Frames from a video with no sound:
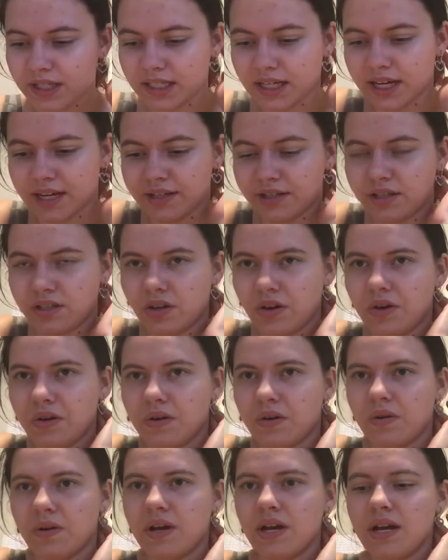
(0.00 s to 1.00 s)
I?
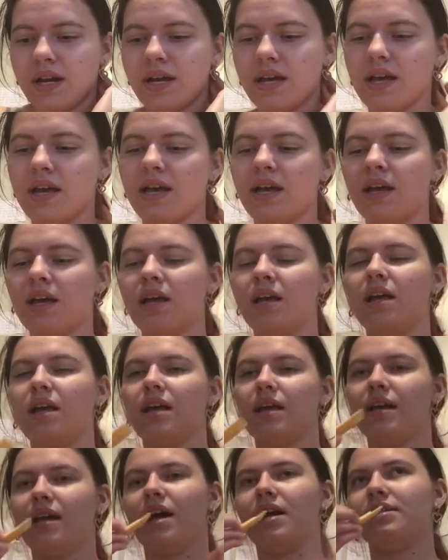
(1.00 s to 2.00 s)
So,
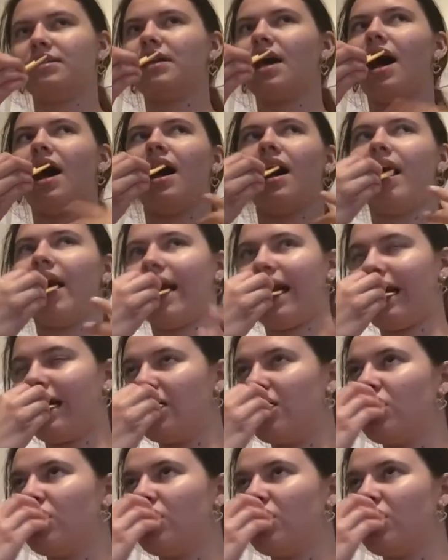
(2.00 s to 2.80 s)
yes, I